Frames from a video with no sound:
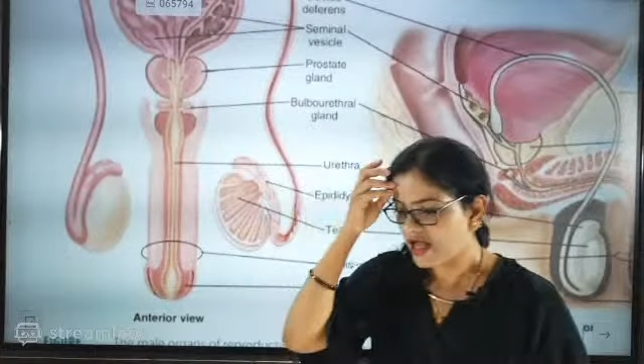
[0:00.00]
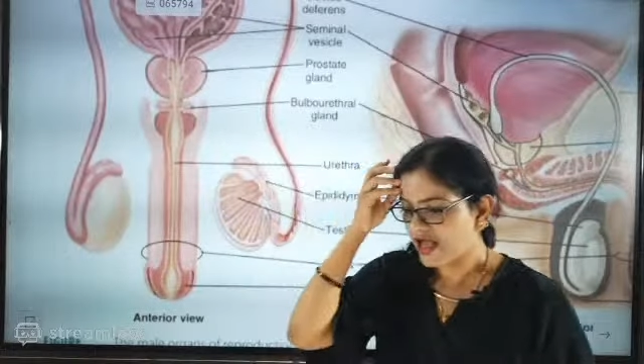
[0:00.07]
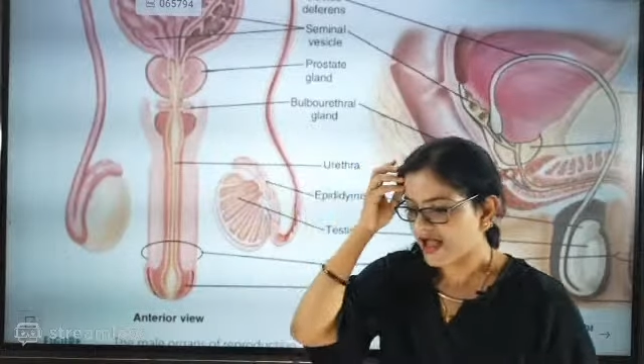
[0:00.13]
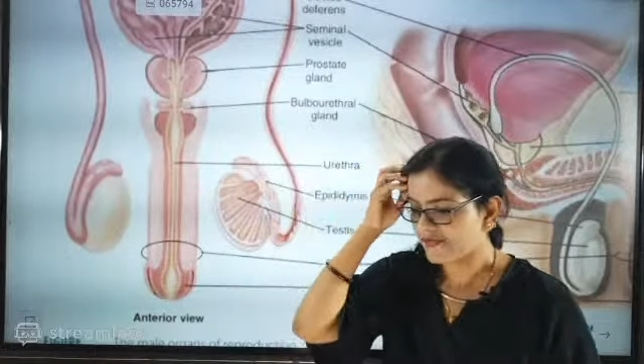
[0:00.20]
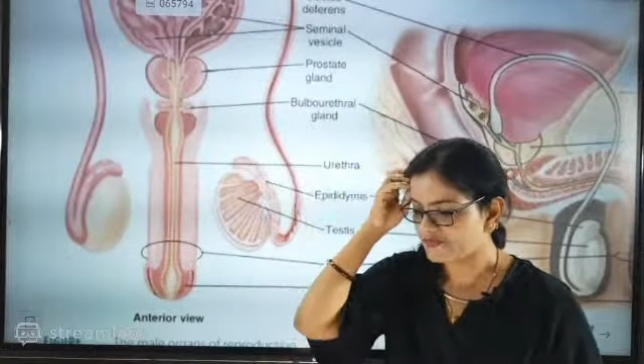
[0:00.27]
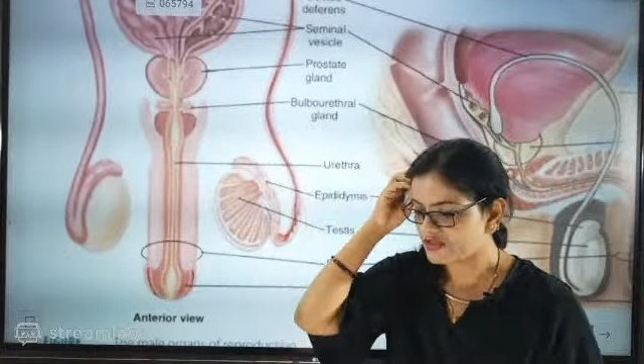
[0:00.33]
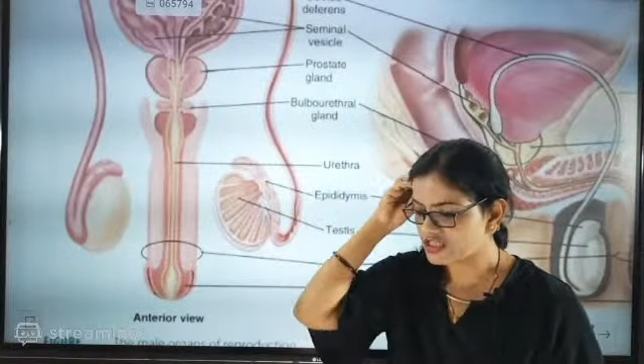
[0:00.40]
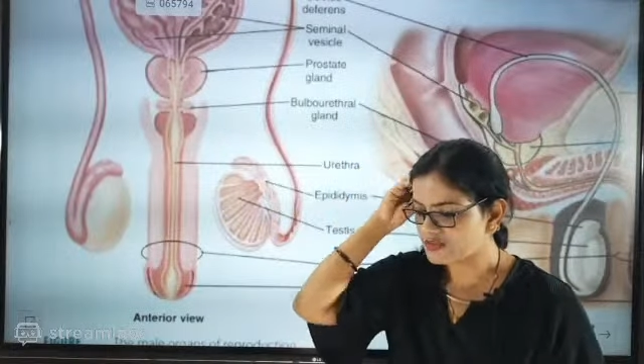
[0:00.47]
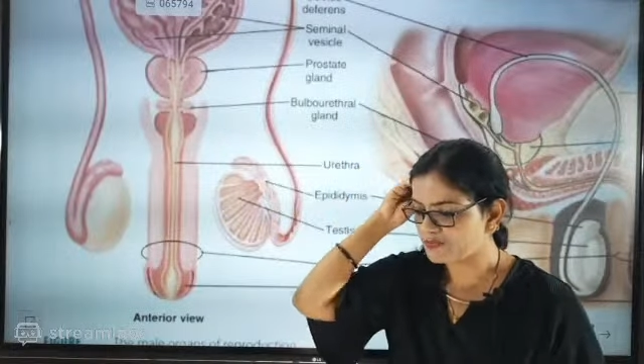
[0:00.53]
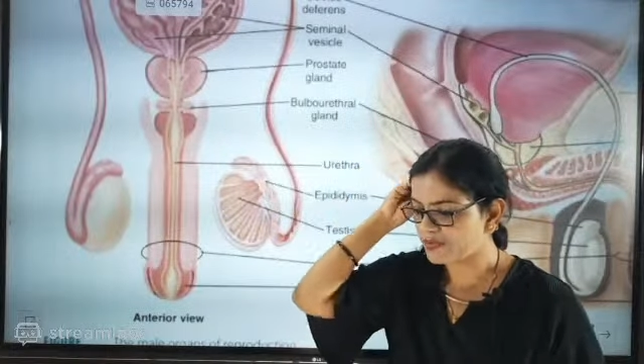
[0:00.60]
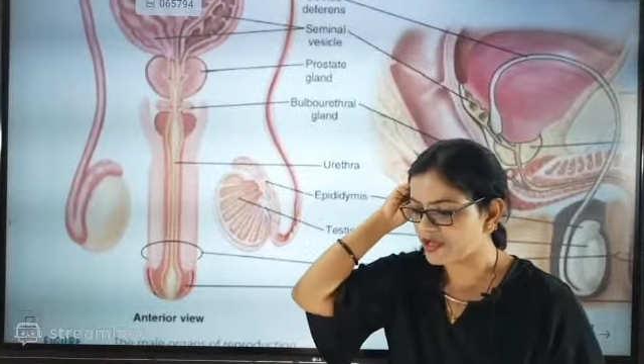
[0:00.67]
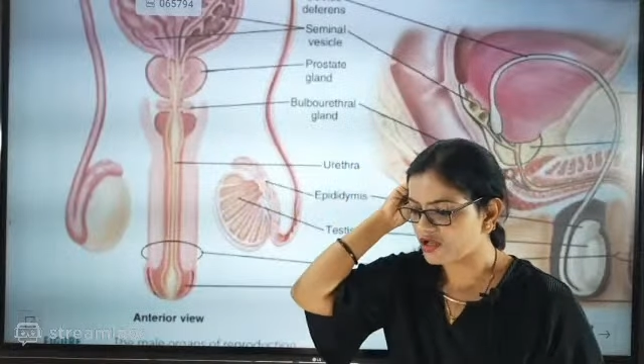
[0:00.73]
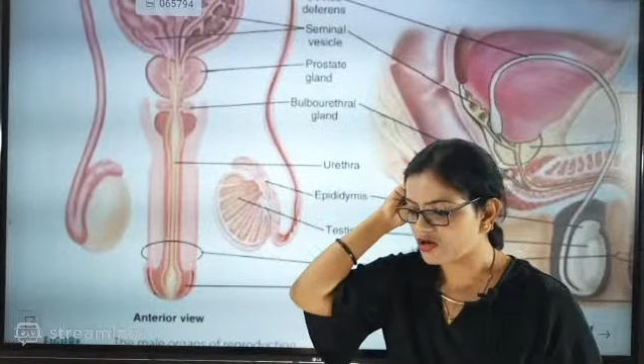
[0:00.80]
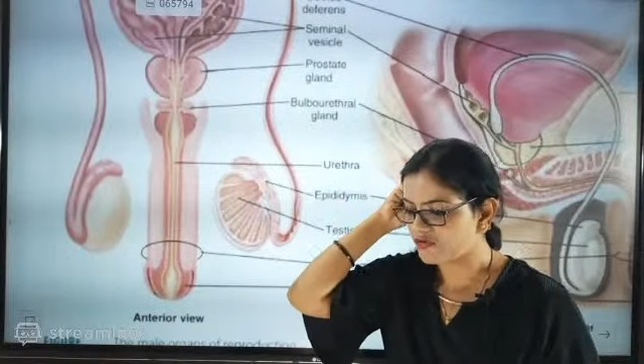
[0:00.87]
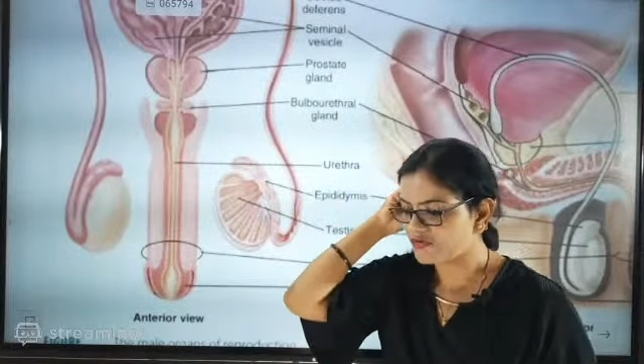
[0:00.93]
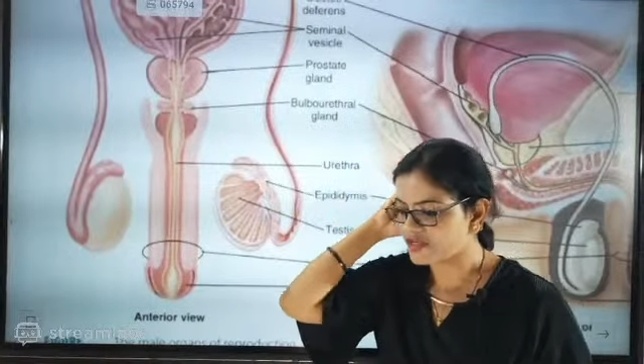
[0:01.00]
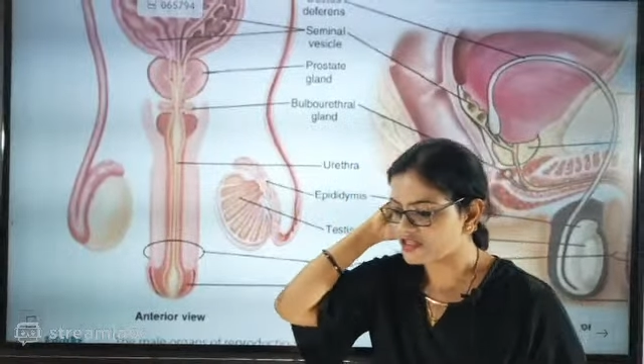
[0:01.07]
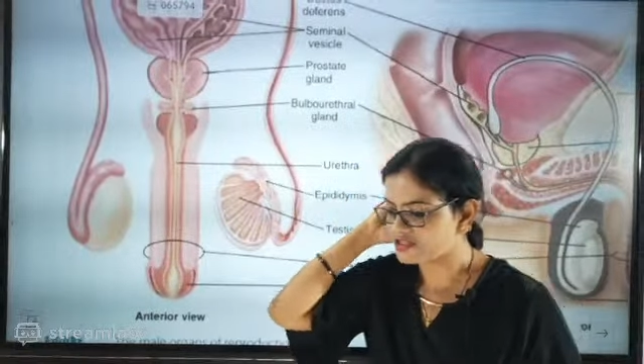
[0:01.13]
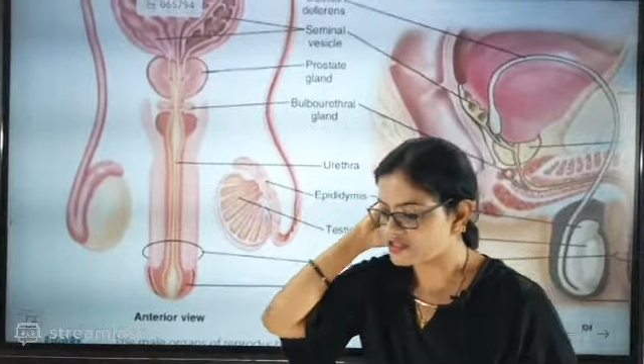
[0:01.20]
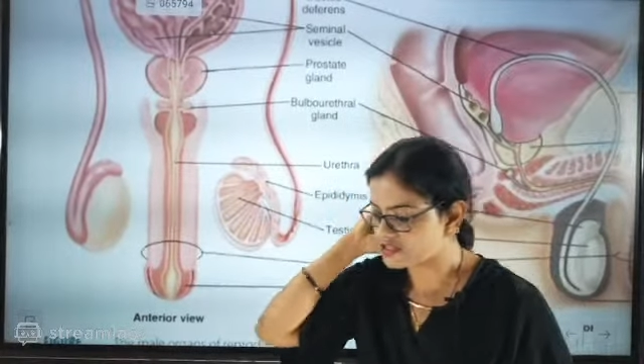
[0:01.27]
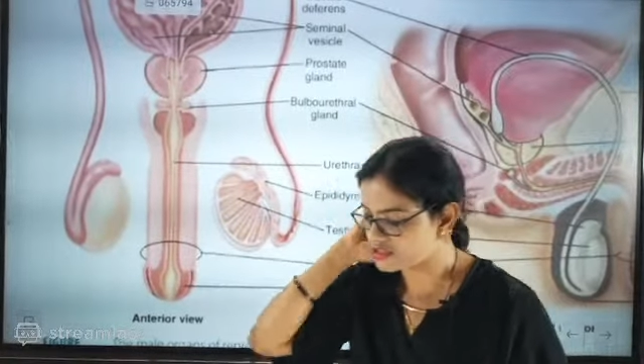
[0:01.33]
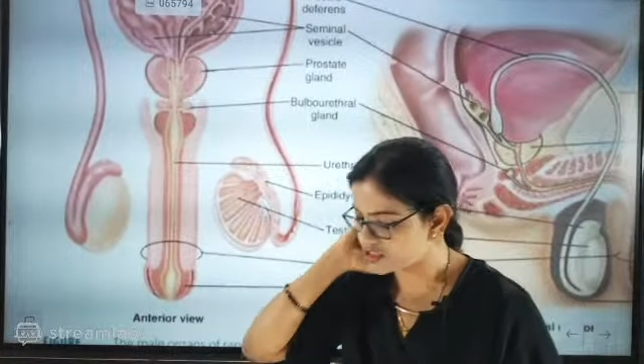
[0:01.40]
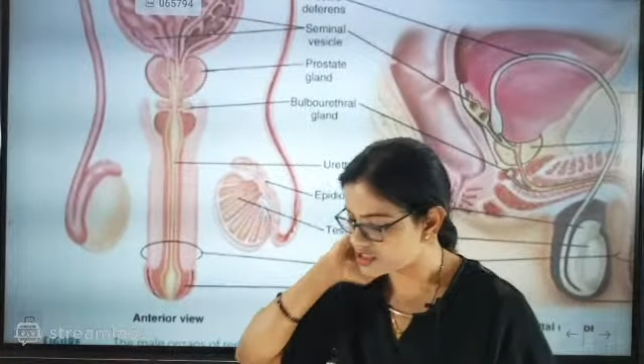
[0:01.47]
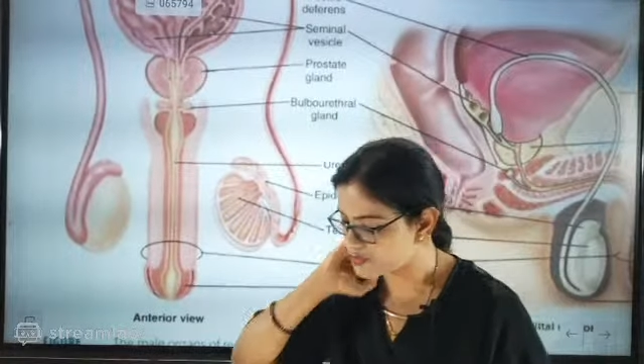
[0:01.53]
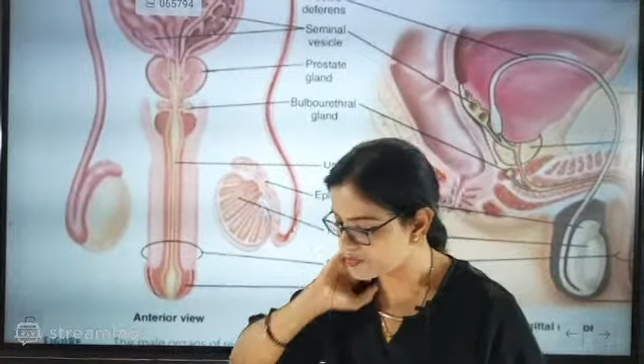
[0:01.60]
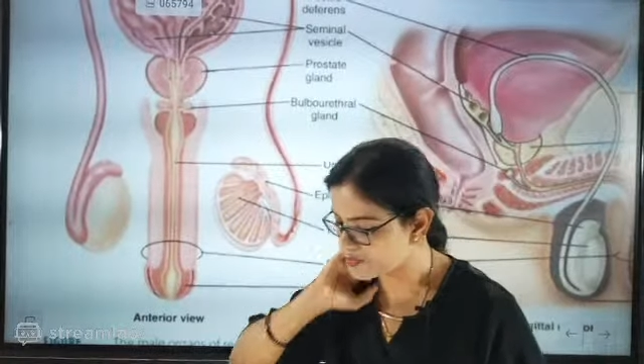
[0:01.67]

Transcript: and this pair of testis is